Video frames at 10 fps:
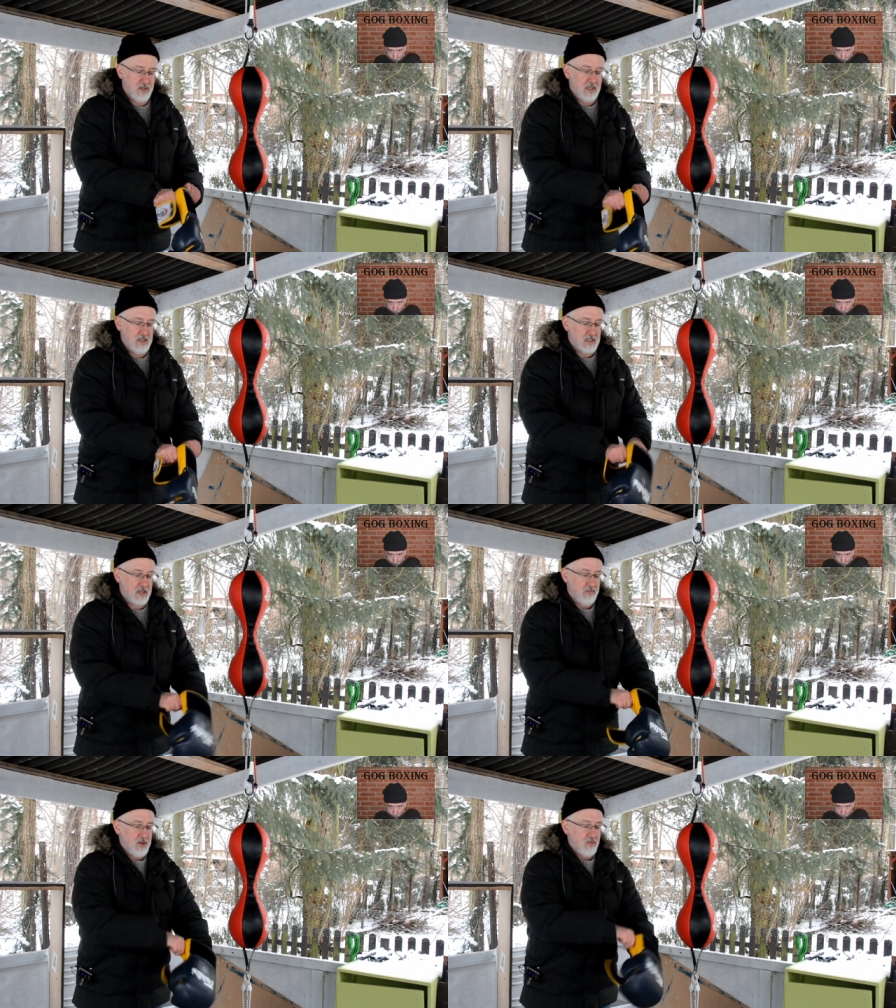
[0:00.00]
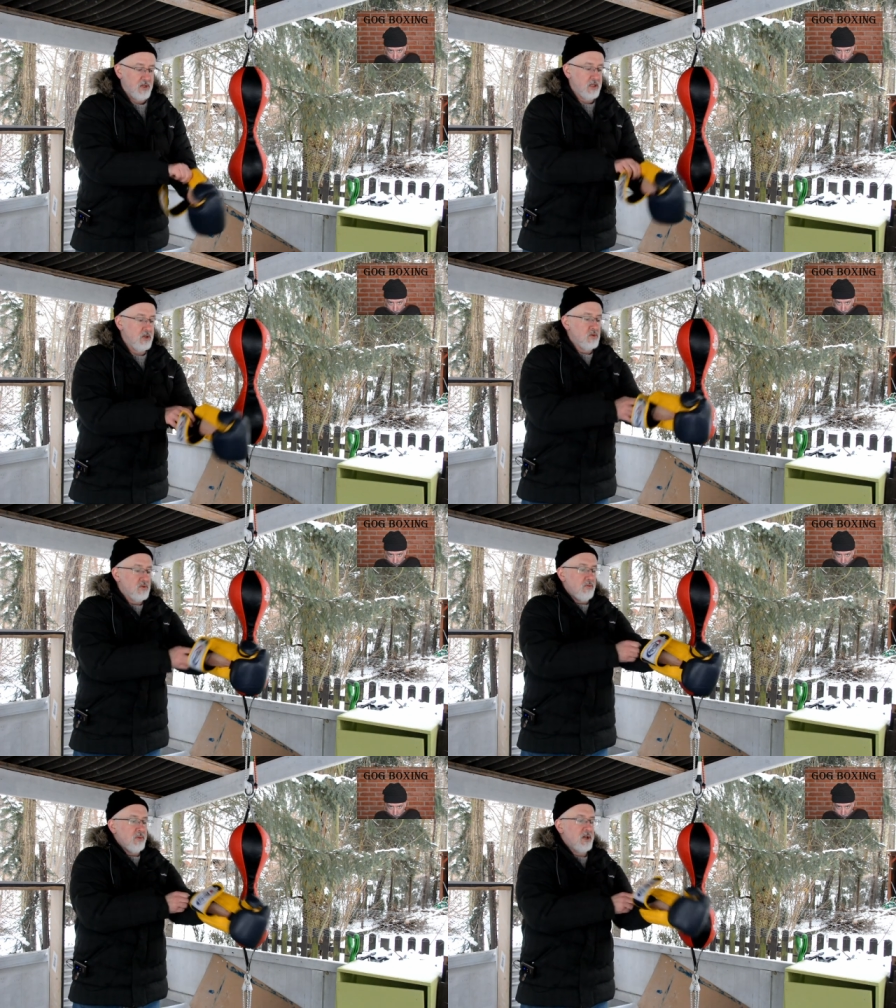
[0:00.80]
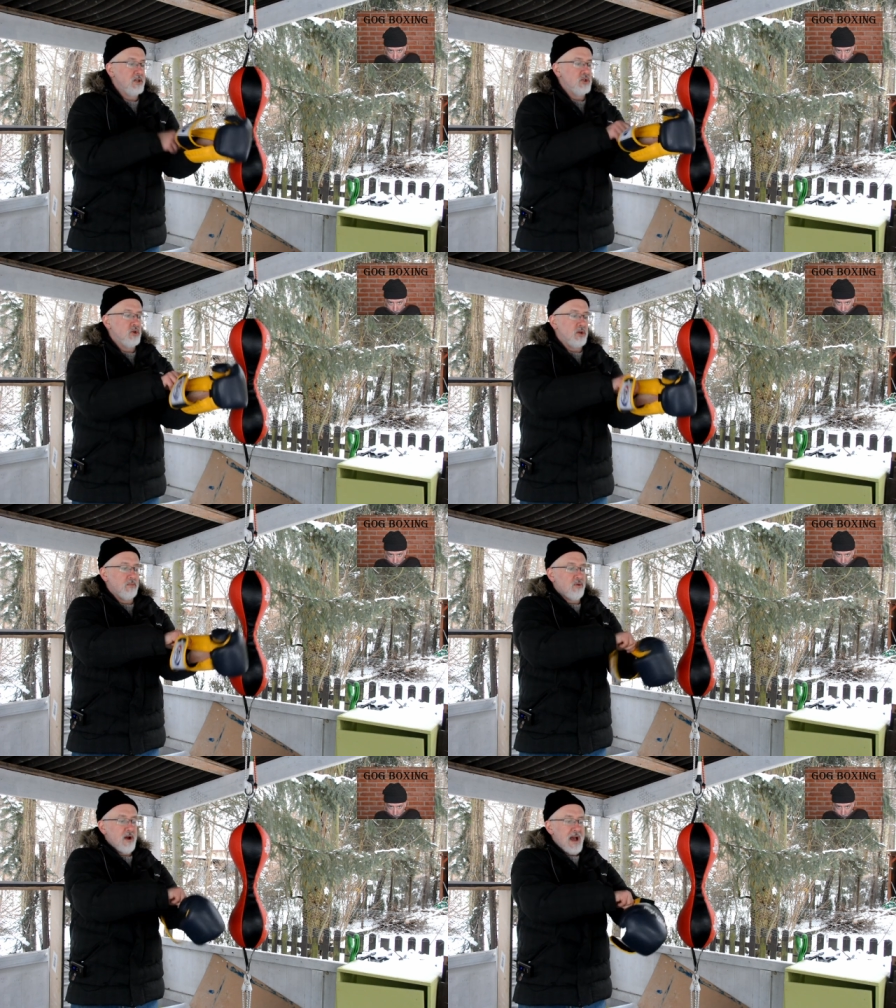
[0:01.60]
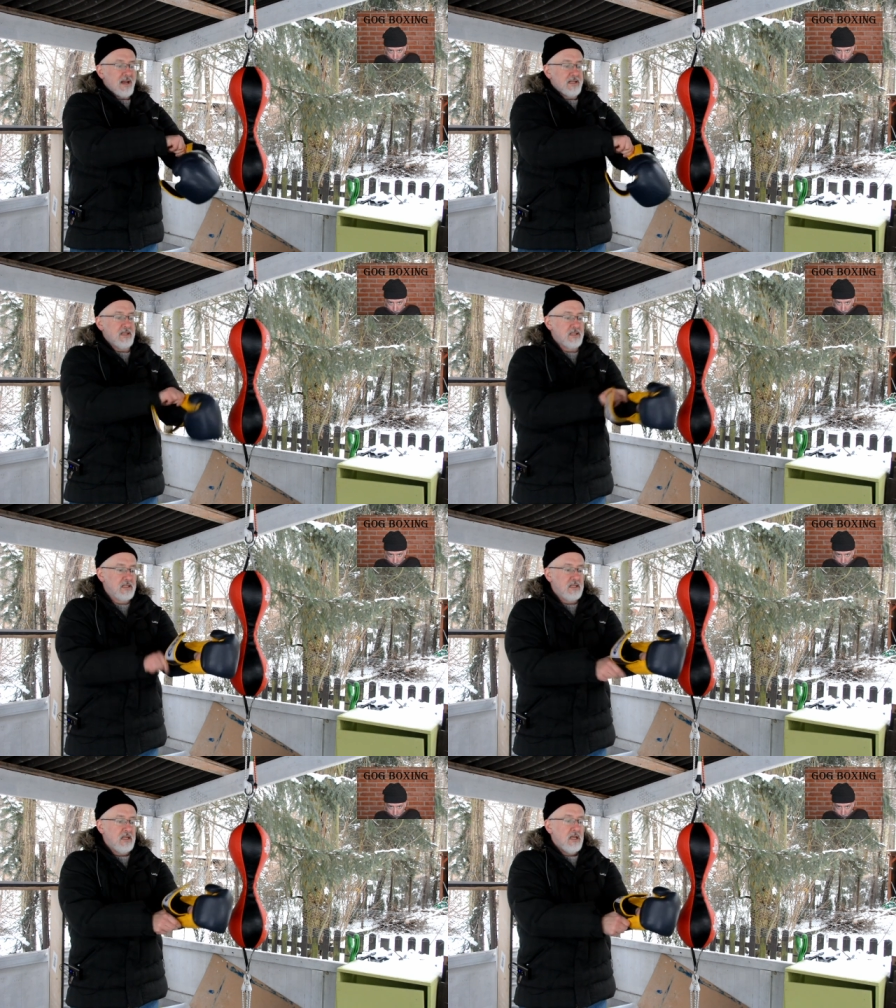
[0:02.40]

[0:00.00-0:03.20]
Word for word: These can be really useful because you can practice.